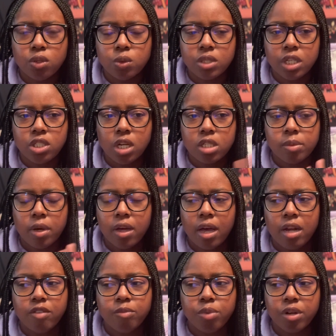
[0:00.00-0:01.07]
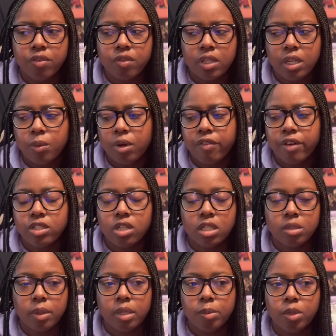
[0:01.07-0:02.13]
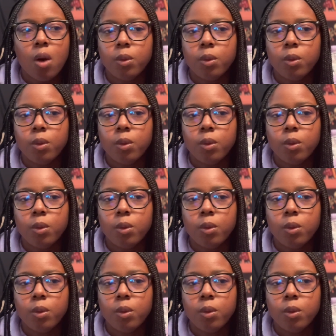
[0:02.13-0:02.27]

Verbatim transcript: which I talked about kind of briefly whenever I talked about the book,